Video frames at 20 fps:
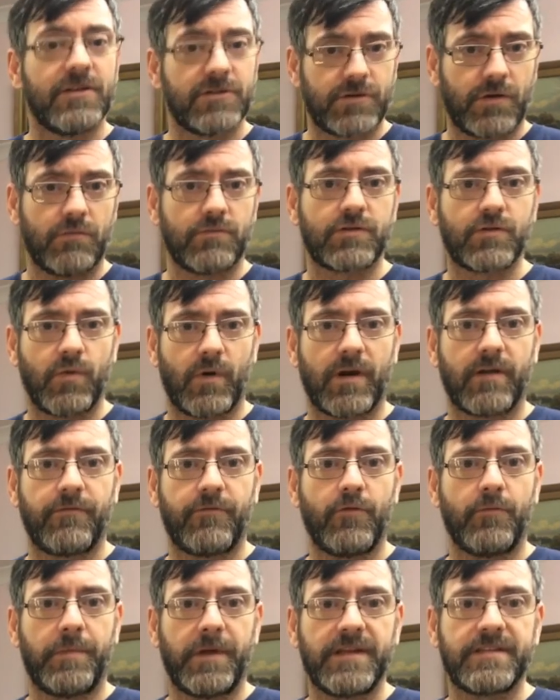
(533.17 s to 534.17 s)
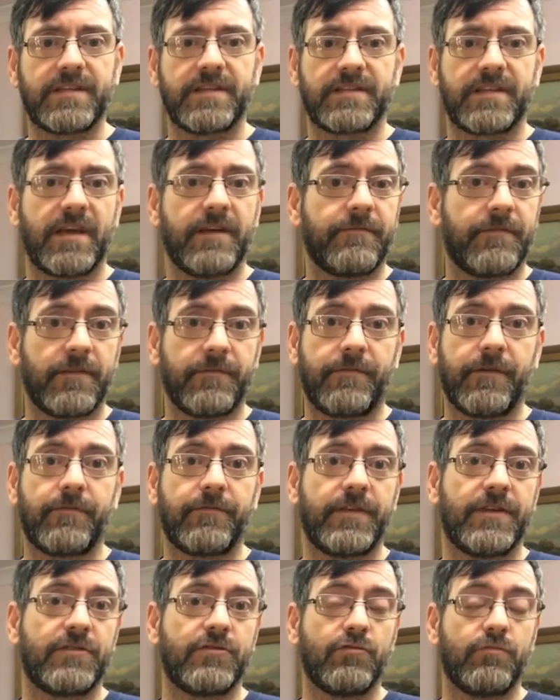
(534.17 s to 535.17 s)
So it was quite a few pieces there for the
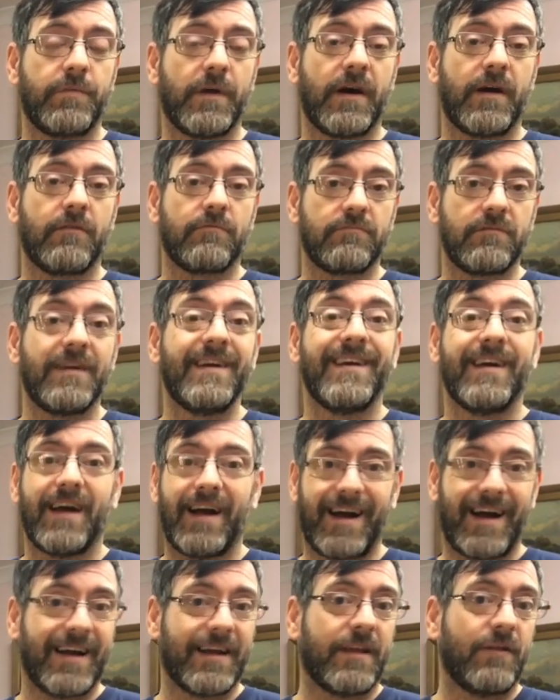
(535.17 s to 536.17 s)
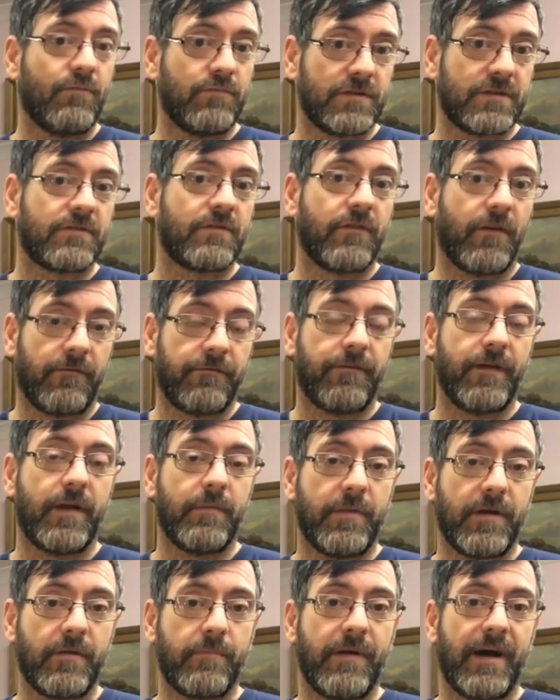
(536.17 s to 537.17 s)
£52, and it was a
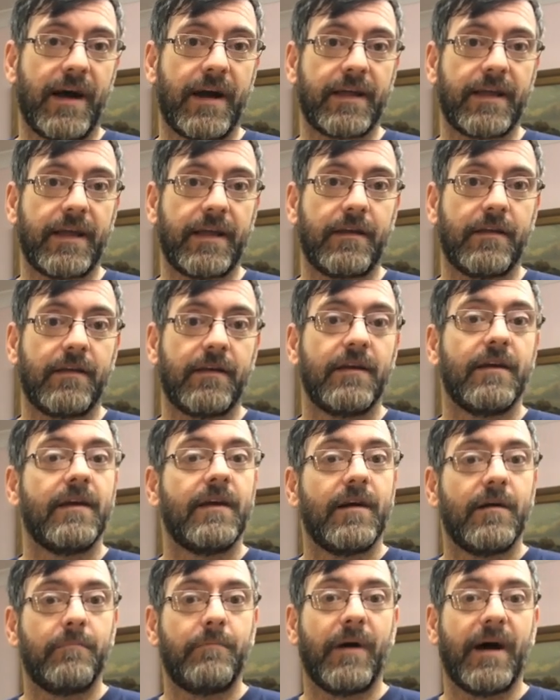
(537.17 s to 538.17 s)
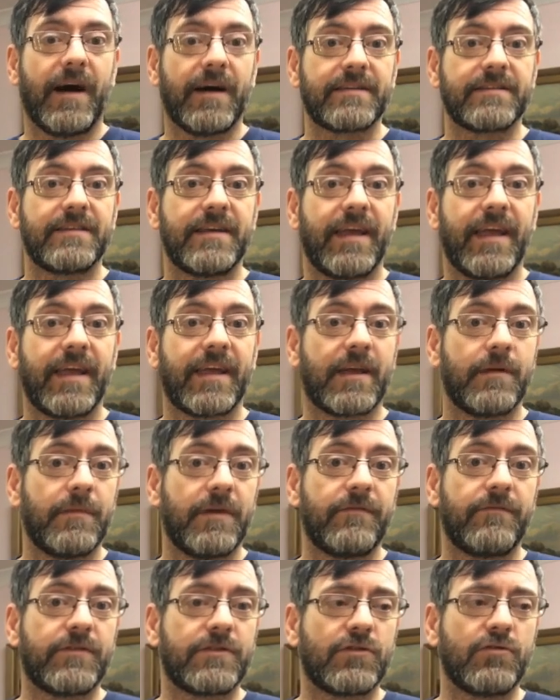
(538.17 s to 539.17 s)
fair bit of packing. But it came
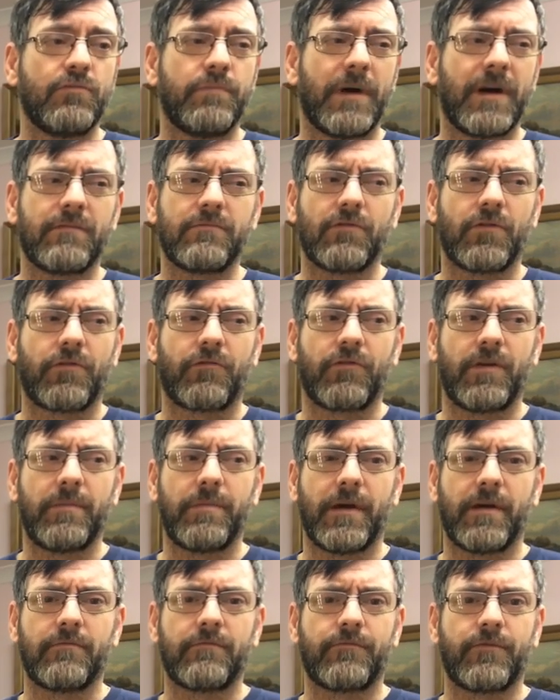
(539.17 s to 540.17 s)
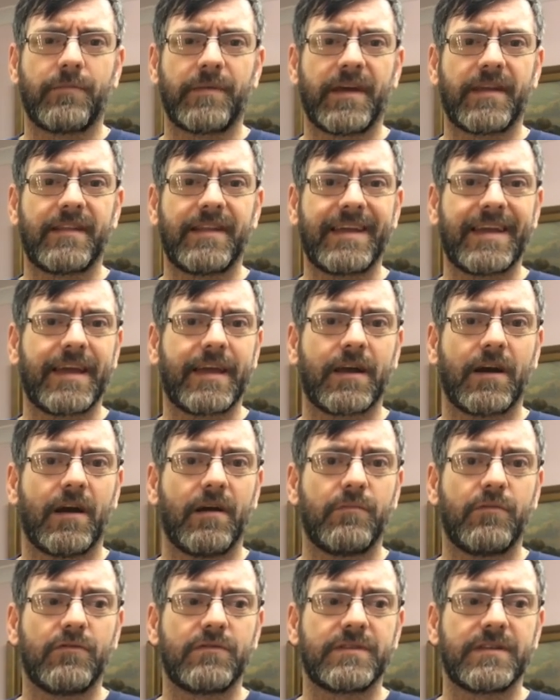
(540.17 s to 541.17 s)
in for £2 or £3 from Gethligay
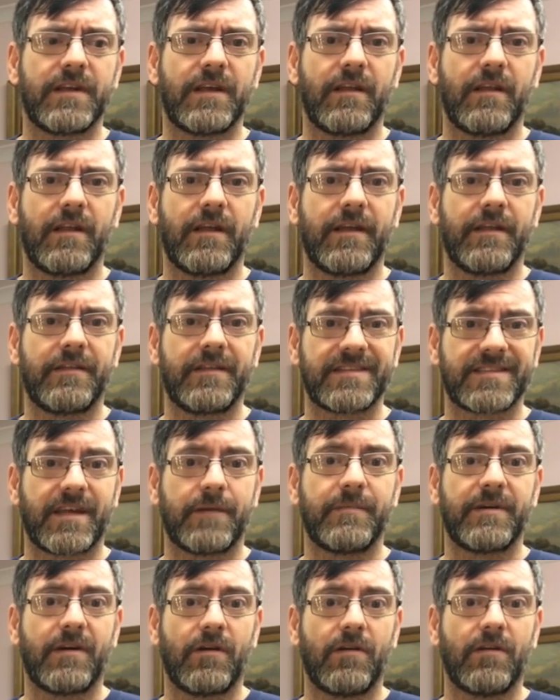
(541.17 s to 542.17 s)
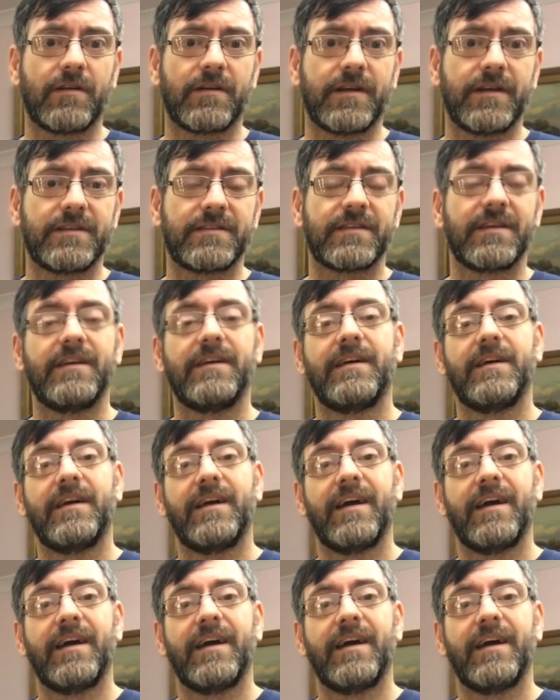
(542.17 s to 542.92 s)
car boot sale in the summer holidays.